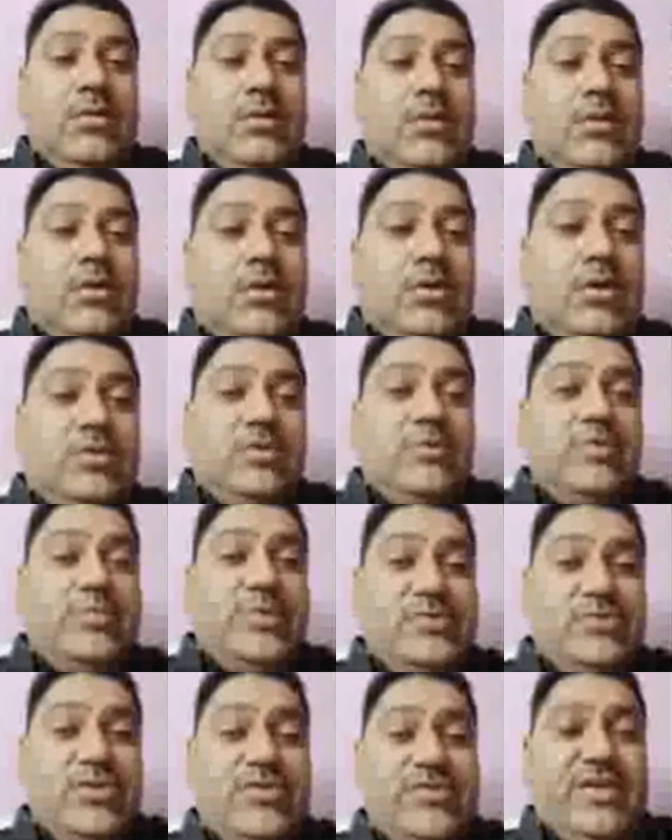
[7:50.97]
On the basis
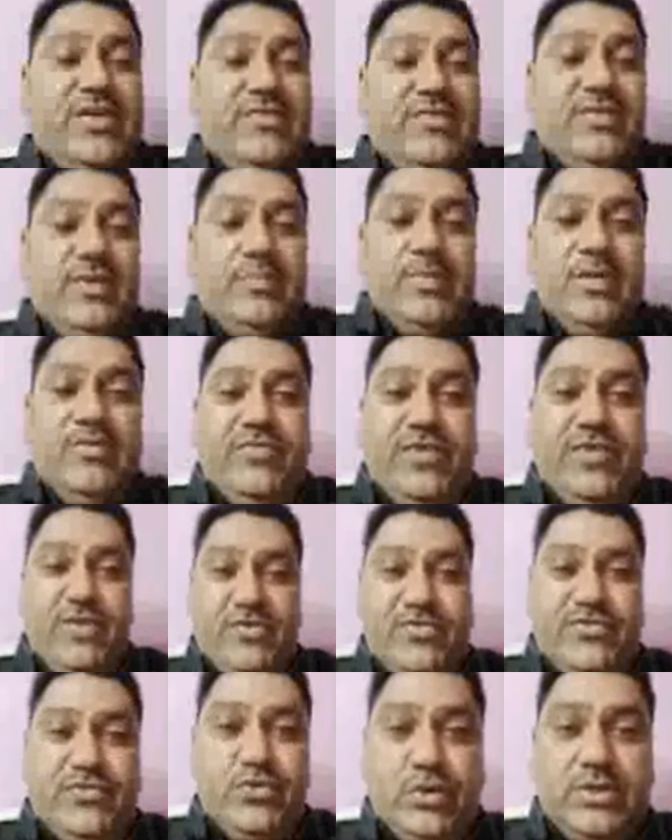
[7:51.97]
of development, we have
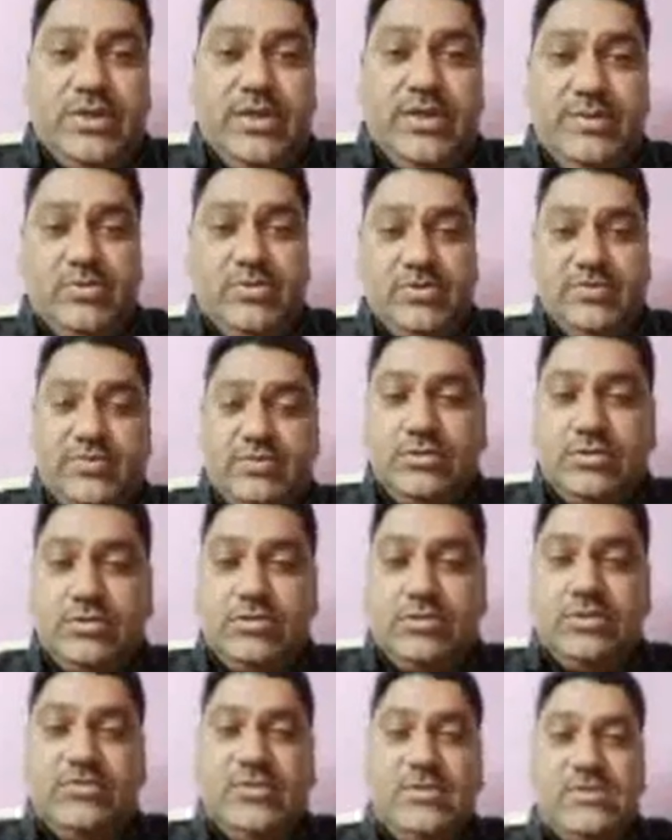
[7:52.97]
four types of resource.
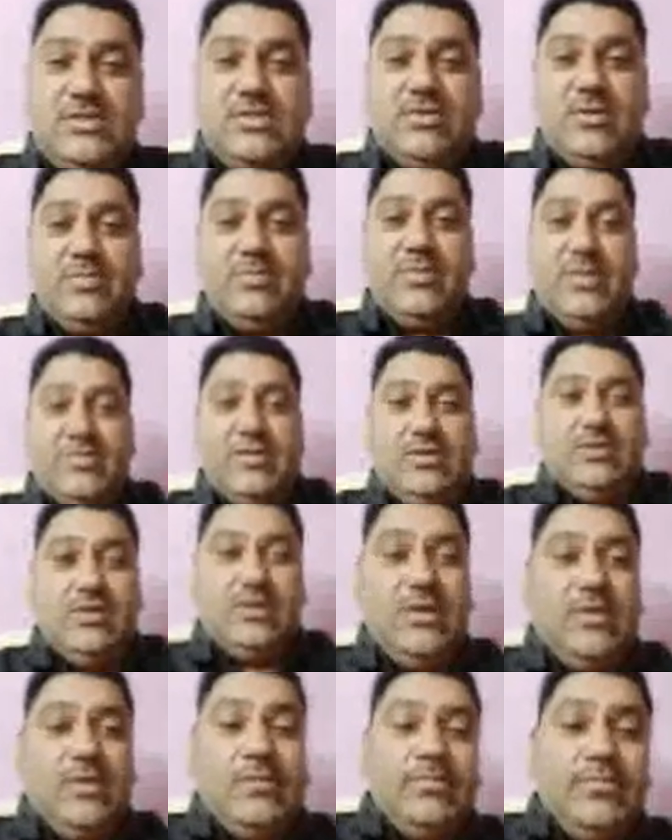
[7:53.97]
We'll see one by one.
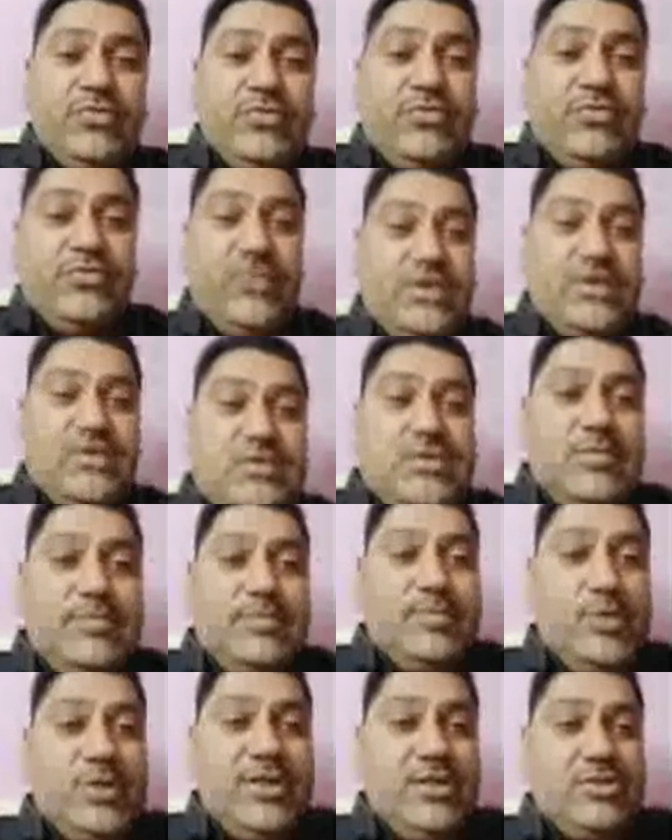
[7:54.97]
First,
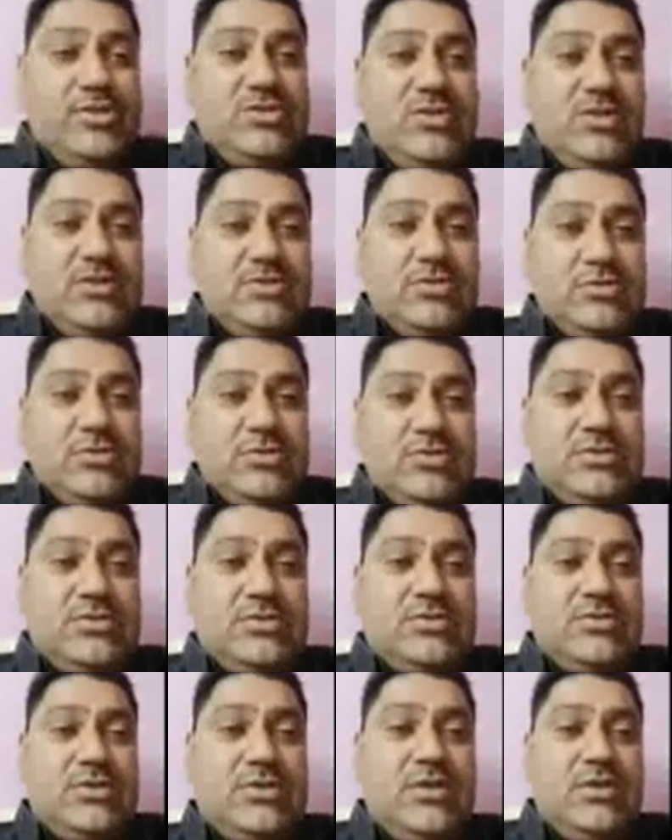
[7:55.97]
potential resource.
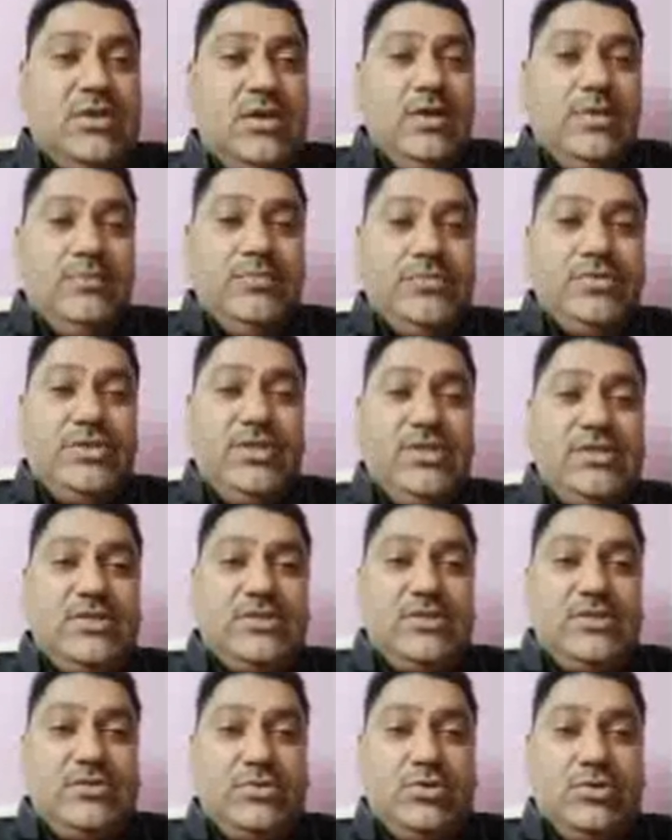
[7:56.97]
These
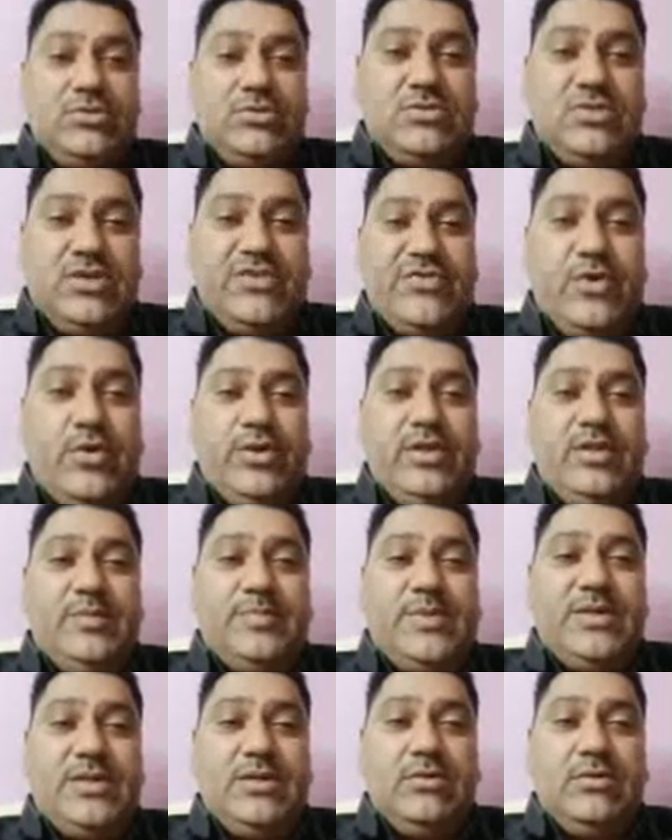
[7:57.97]
resources are found in a
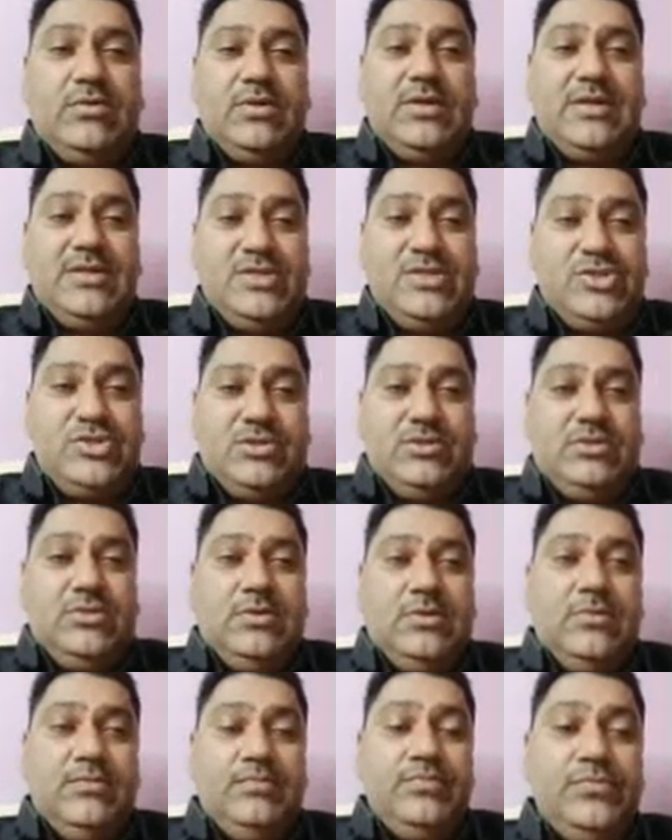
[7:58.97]
particular region.
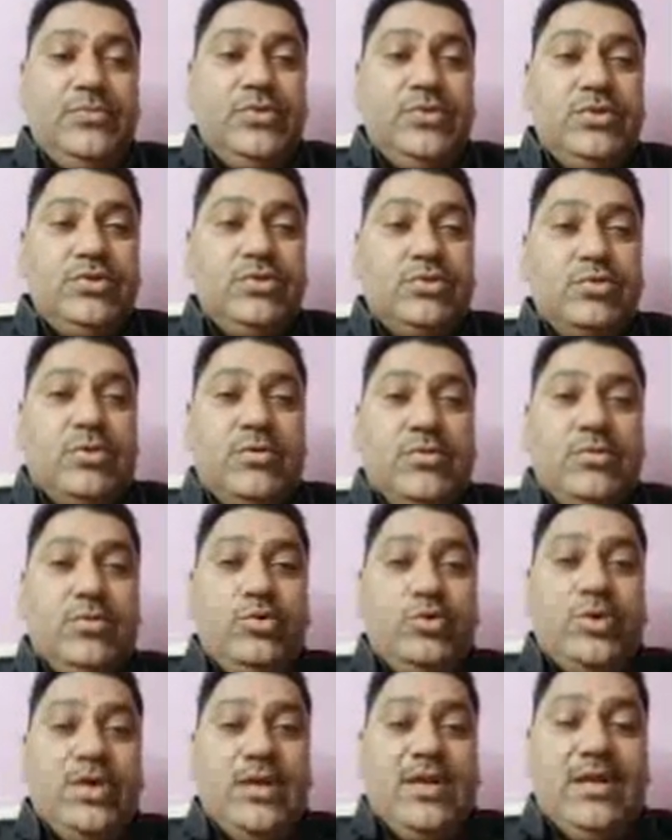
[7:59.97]
So you
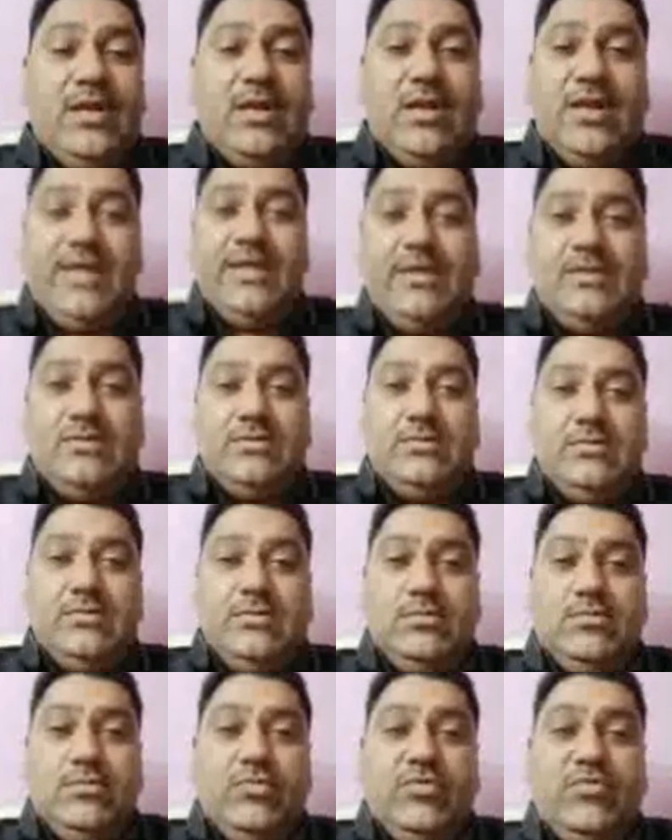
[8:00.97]
can underline
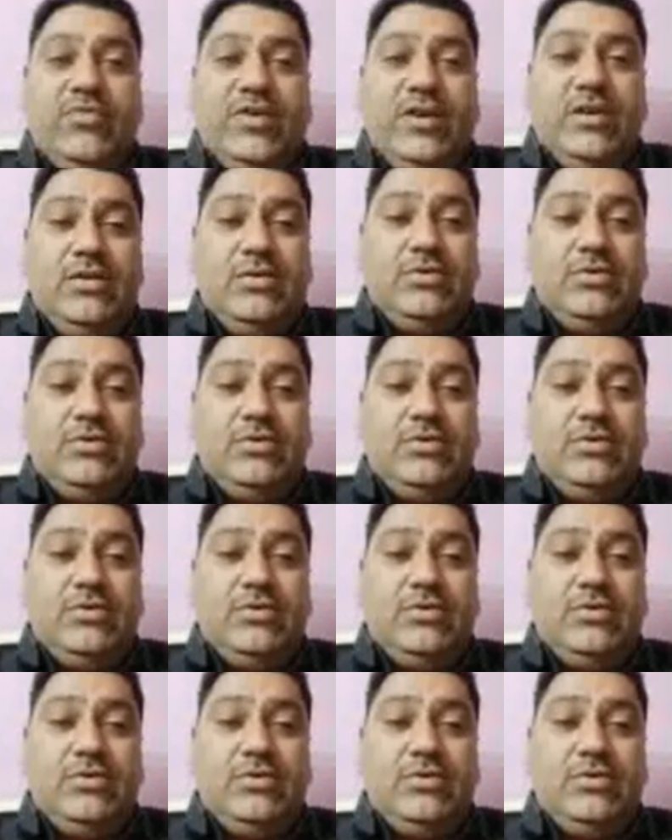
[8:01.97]
when